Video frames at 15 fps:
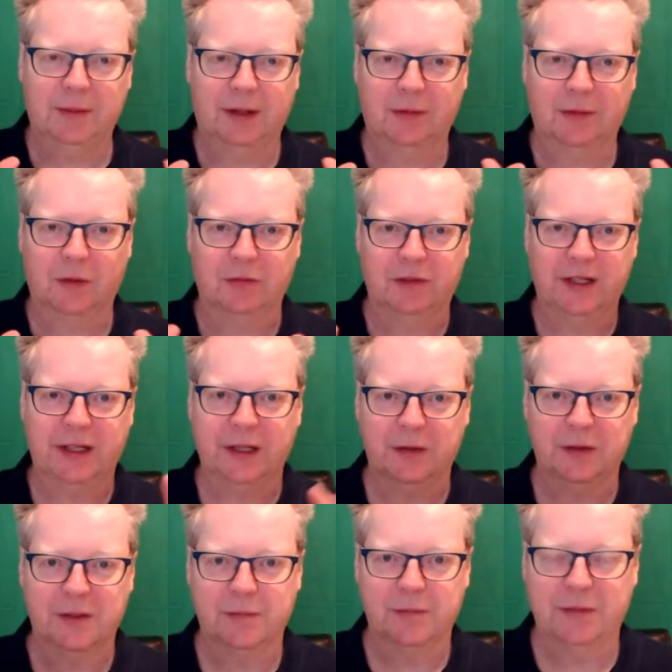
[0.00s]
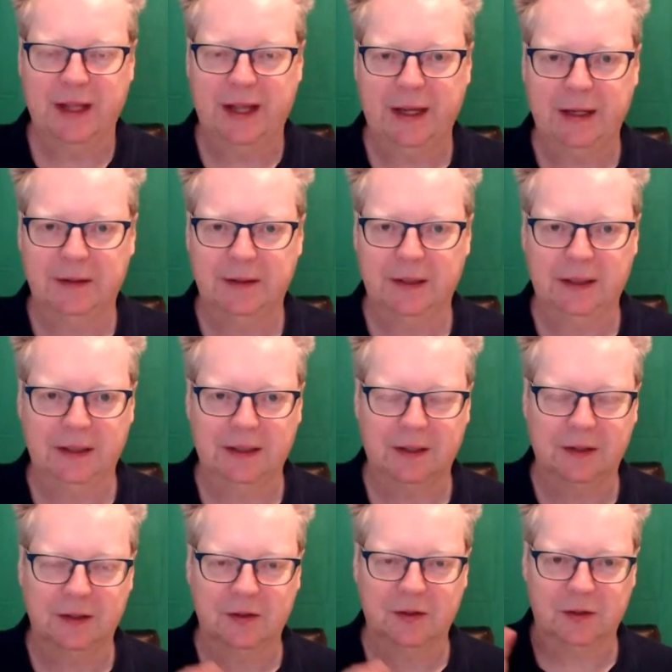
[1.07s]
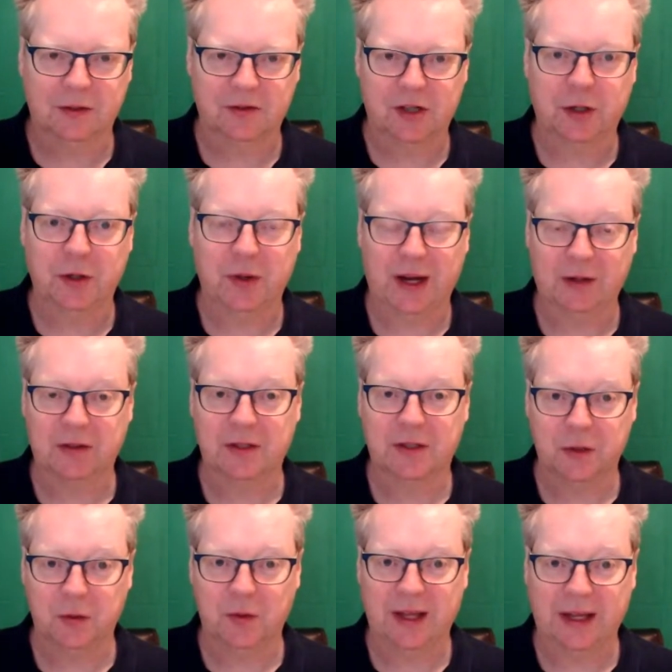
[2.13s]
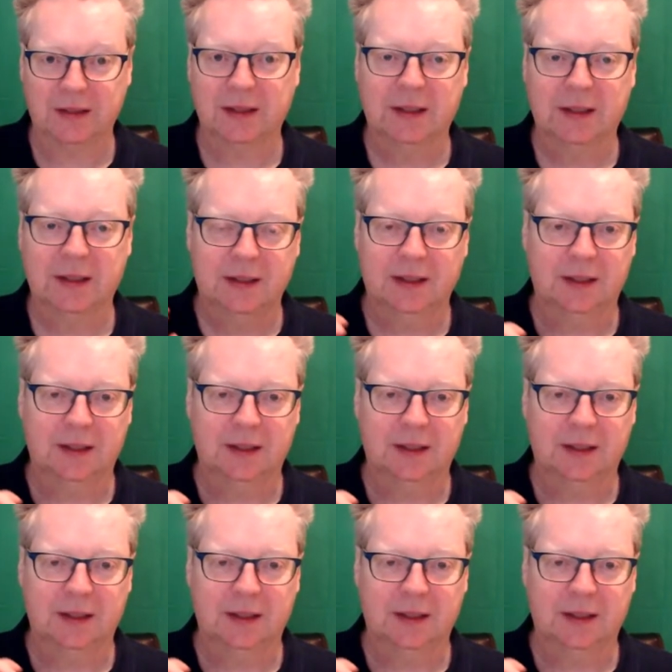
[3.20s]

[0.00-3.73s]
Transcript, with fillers: Um, I've got videos there uh, that show you how to do that.